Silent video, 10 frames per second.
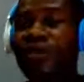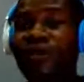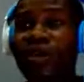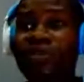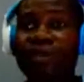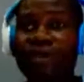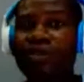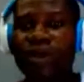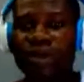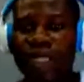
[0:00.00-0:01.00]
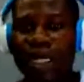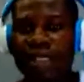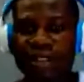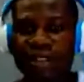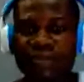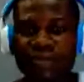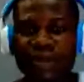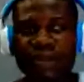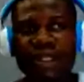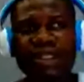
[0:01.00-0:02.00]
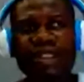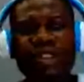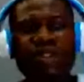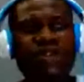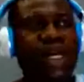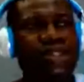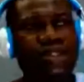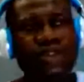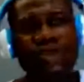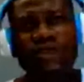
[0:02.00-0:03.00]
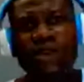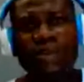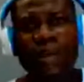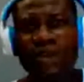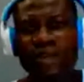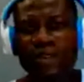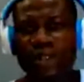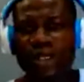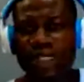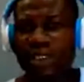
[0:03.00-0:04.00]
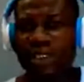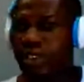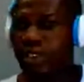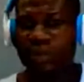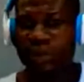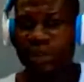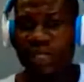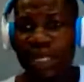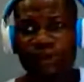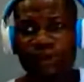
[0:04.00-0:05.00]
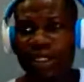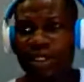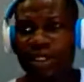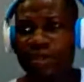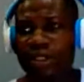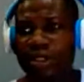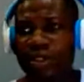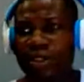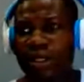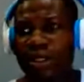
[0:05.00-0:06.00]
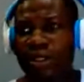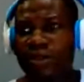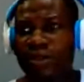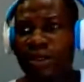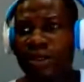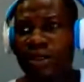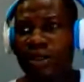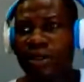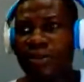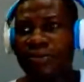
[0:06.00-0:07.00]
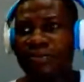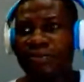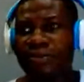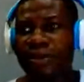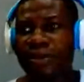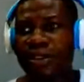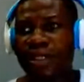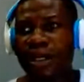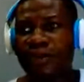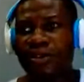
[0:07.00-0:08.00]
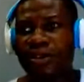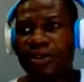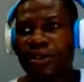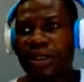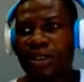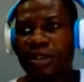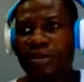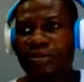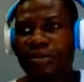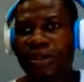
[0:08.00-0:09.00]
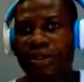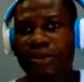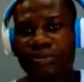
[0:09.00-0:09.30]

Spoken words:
big world, and there's this thing you guys need to know about the intangible. That's where the the devil, you know,